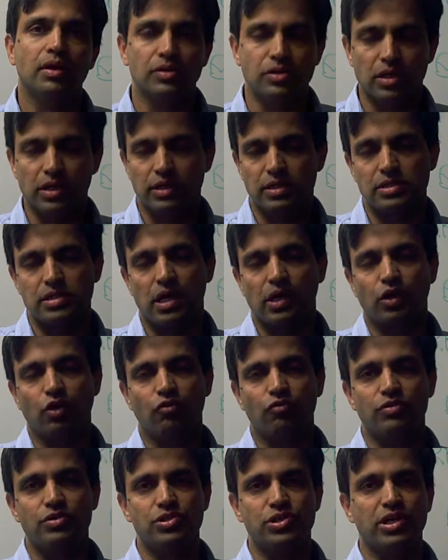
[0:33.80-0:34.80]
So let us start
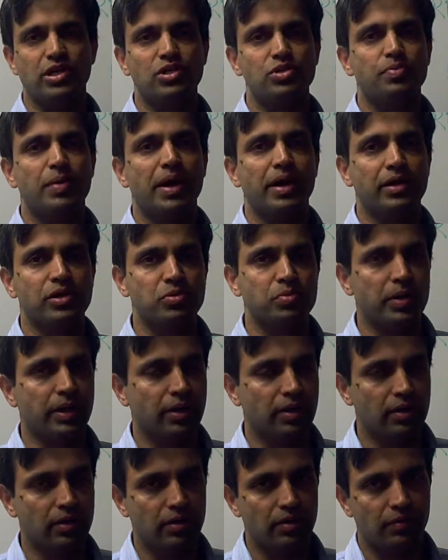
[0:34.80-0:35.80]
off with change management.
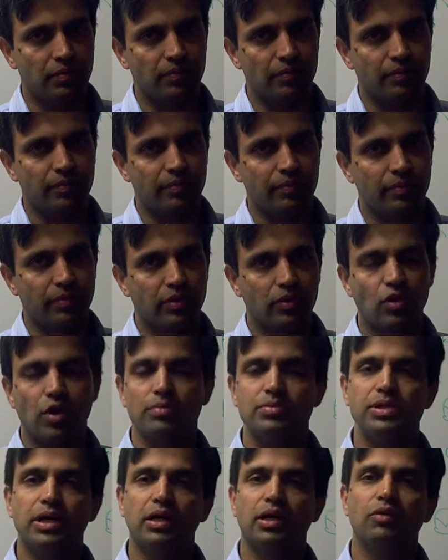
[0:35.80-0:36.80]
The
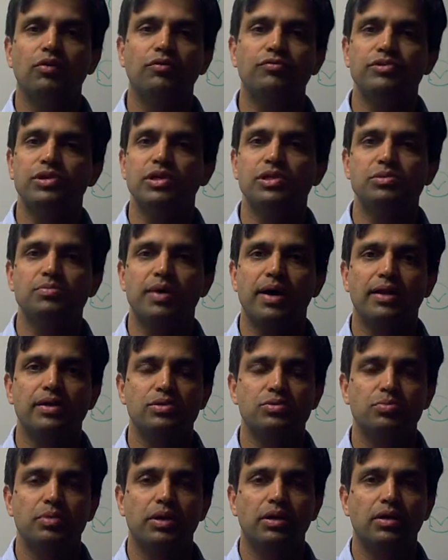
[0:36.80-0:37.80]
objective of change
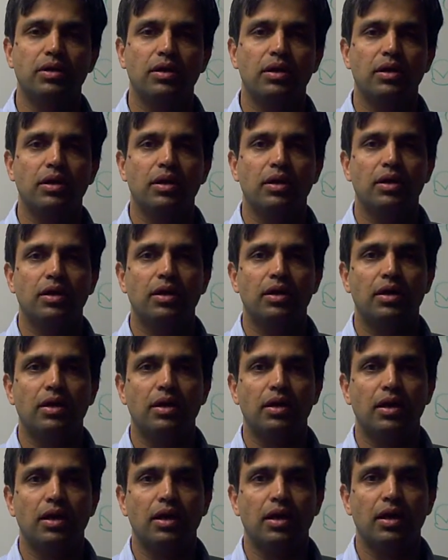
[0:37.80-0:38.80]
management
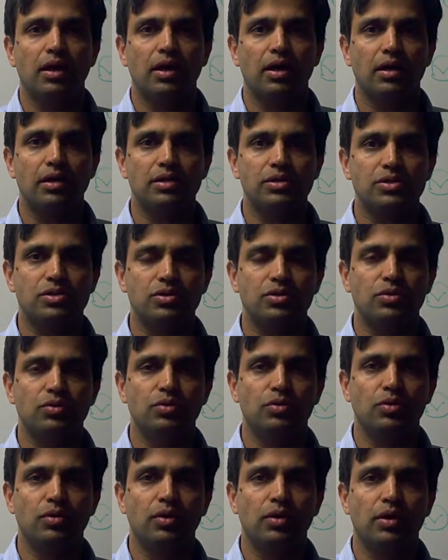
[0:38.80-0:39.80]
is to
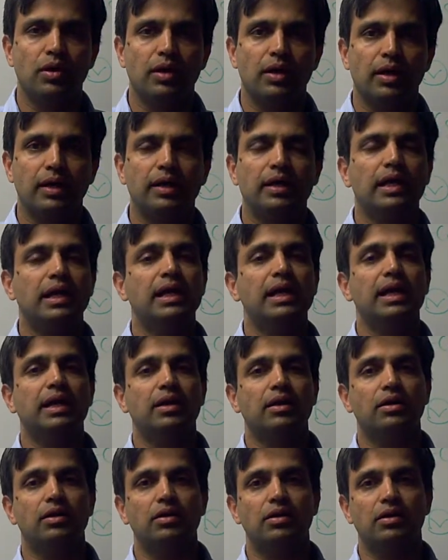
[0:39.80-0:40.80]
create
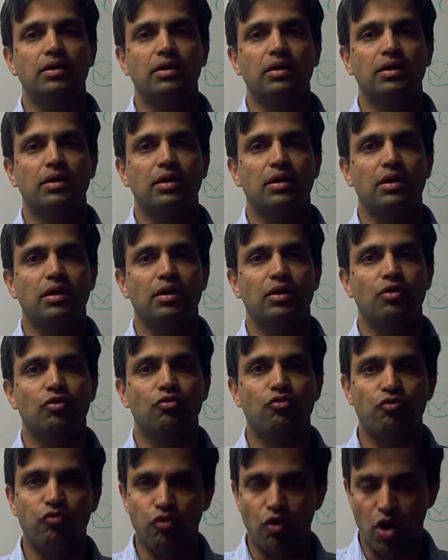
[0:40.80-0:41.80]
a
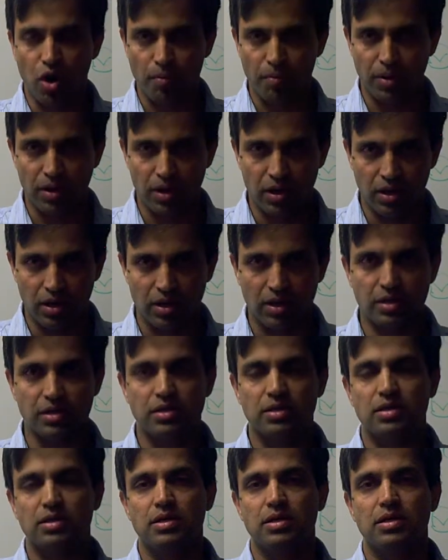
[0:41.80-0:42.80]
formal
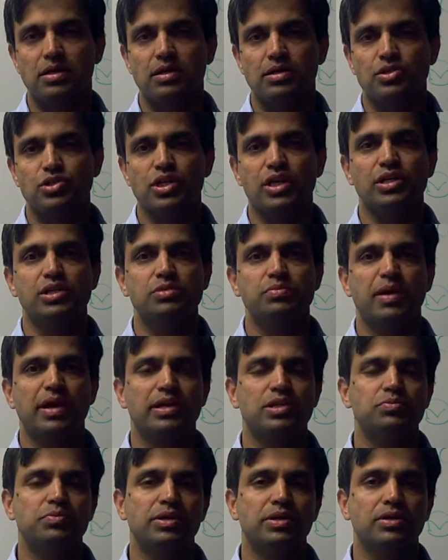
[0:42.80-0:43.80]
change
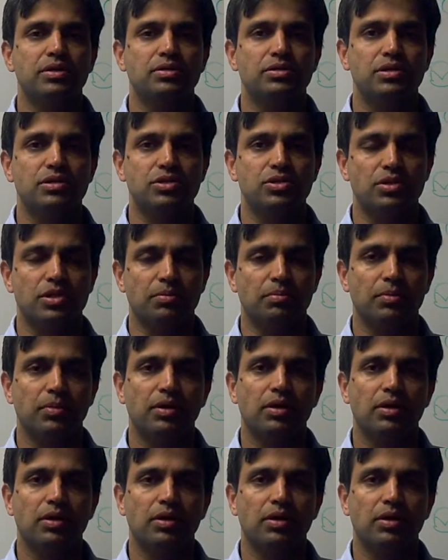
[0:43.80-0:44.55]
management system